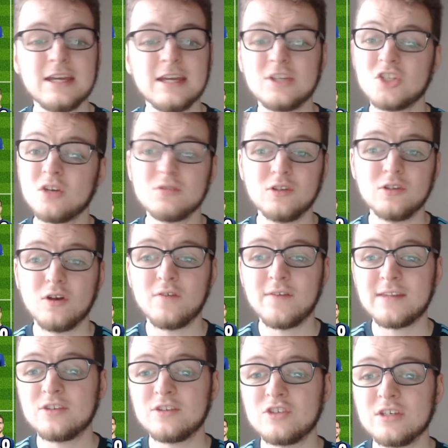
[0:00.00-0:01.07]
He shows a lot of
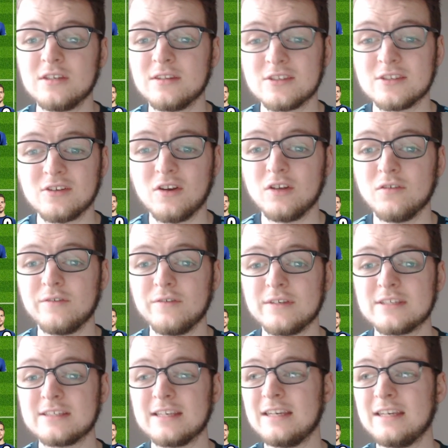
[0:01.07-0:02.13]
energy and desire,
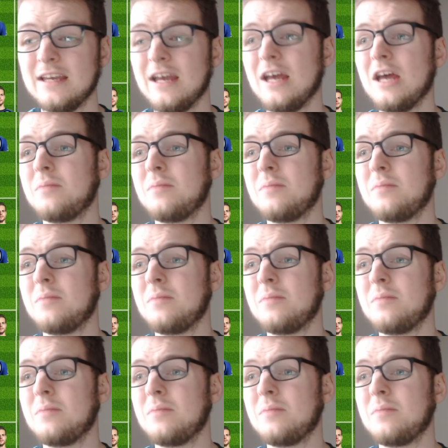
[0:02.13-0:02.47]
obviously,